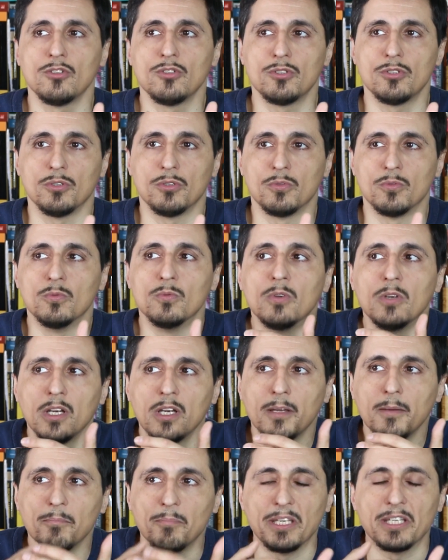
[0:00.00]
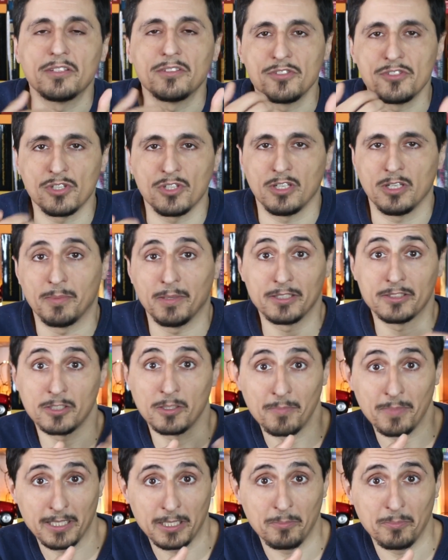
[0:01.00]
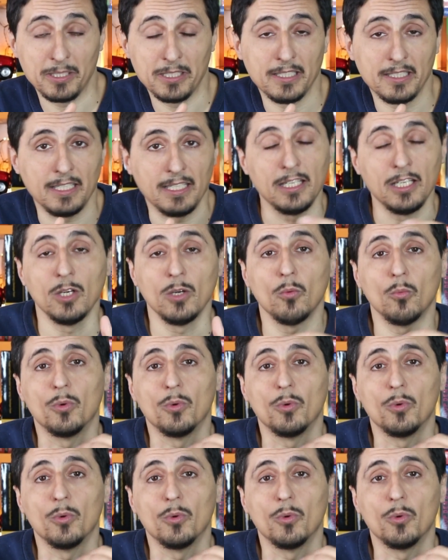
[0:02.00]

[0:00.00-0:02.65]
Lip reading: to be concerned about compatibility